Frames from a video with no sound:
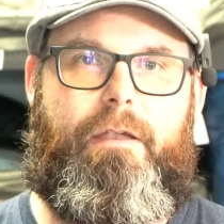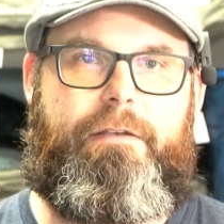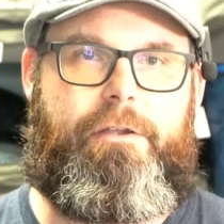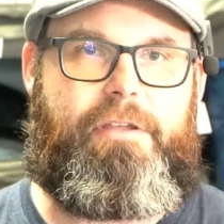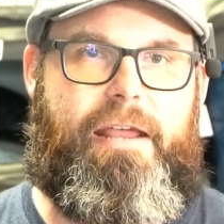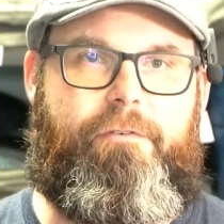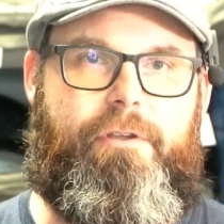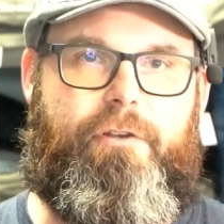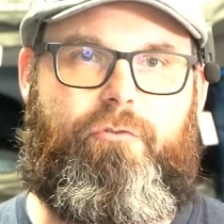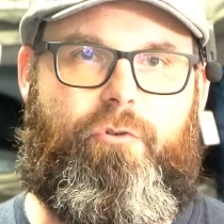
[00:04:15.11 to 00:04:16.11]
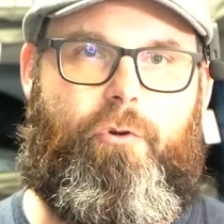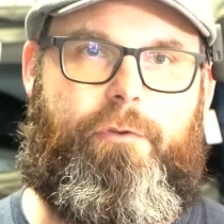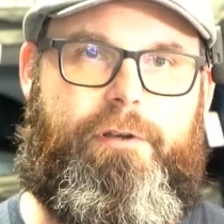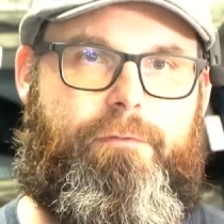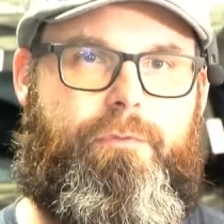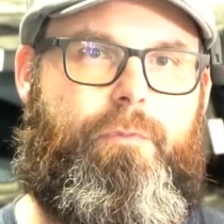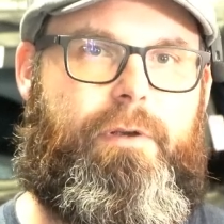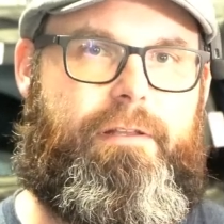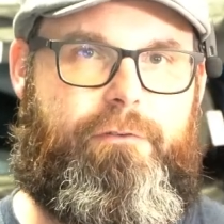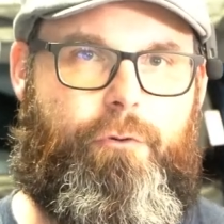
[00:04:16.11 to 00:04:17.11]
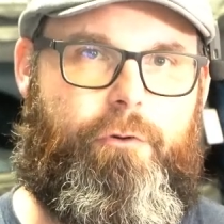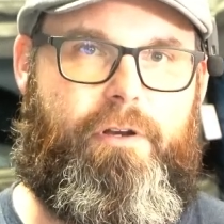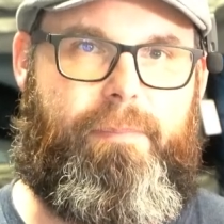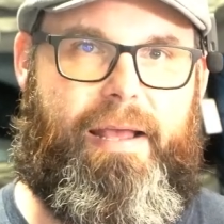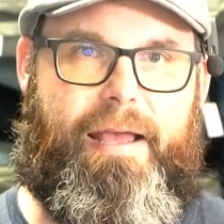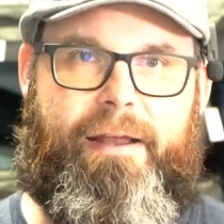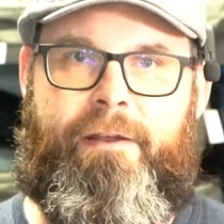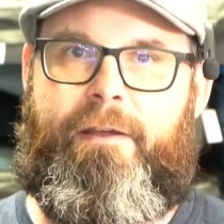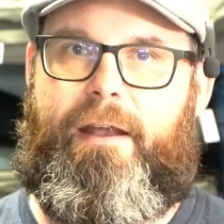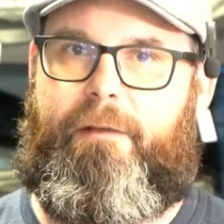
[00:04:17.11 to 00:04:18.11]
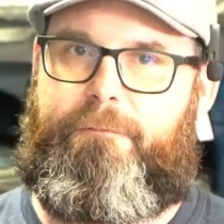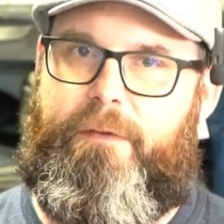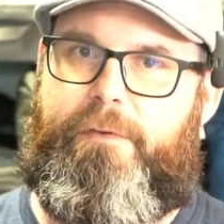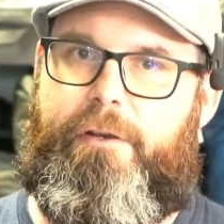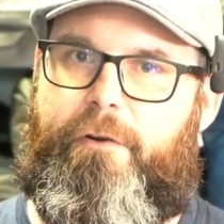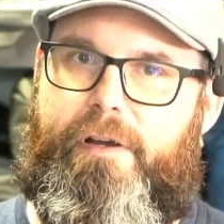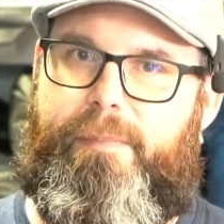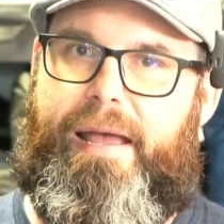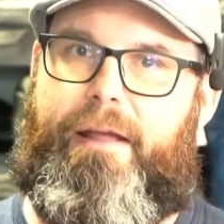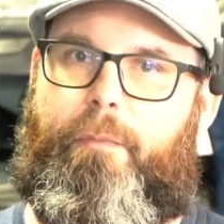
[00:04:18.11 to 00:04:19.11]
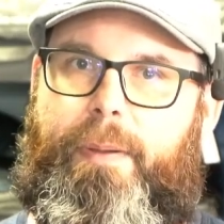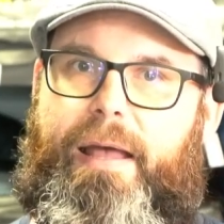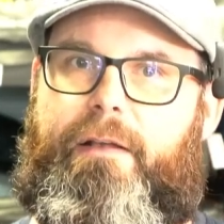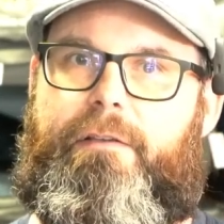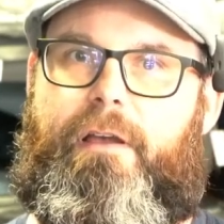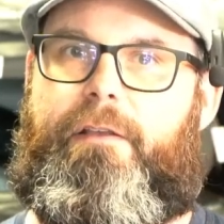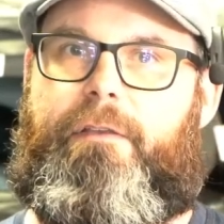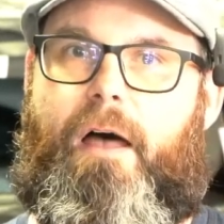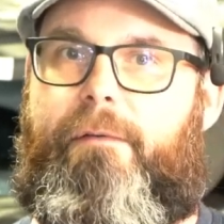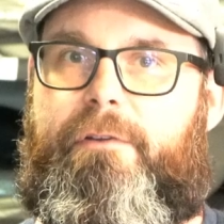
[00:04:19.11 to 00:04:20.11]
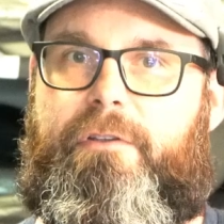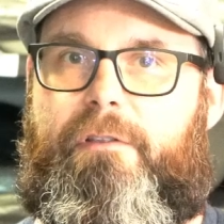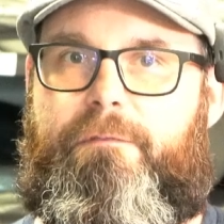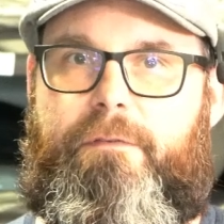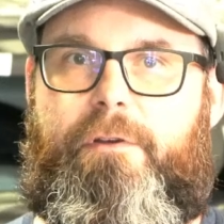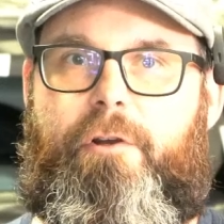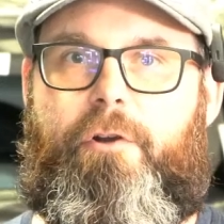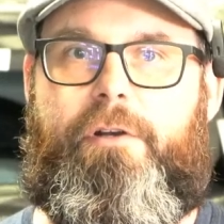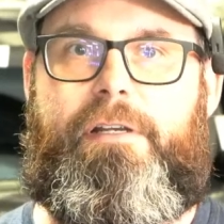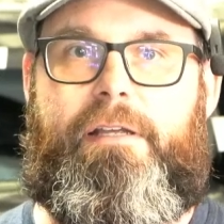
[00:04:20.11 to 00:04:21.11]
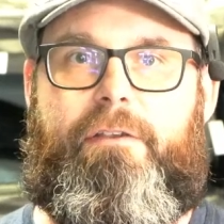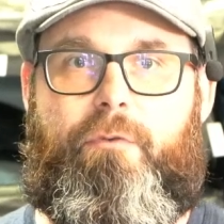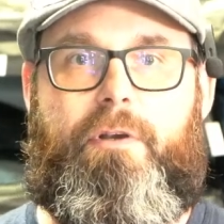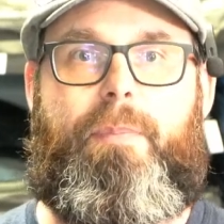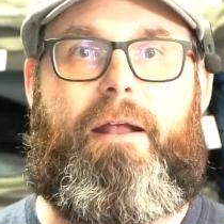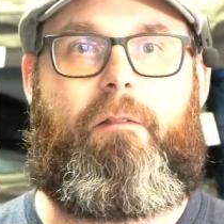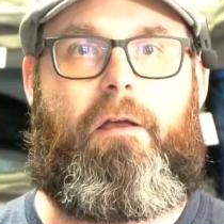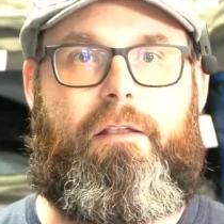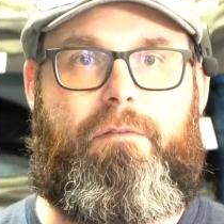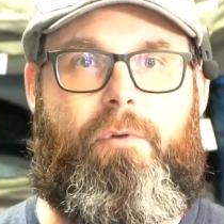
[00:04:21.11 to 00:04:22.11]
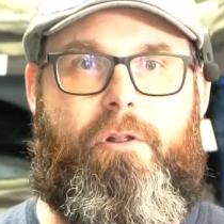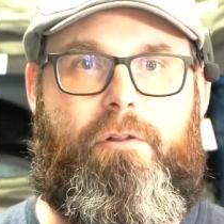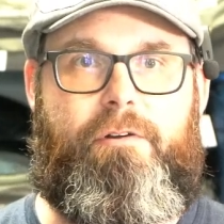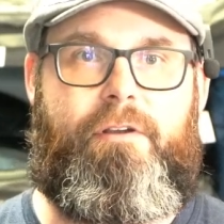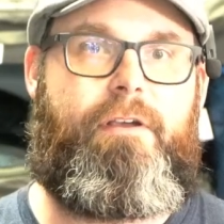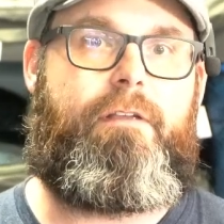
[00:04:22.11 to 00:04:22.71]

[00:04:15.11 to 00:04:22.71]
Now, you can't really control the difference between a 0-degree bag and a 50-degree bag on pack size. Obviously, the 50-degree is going to pack a lot smaller.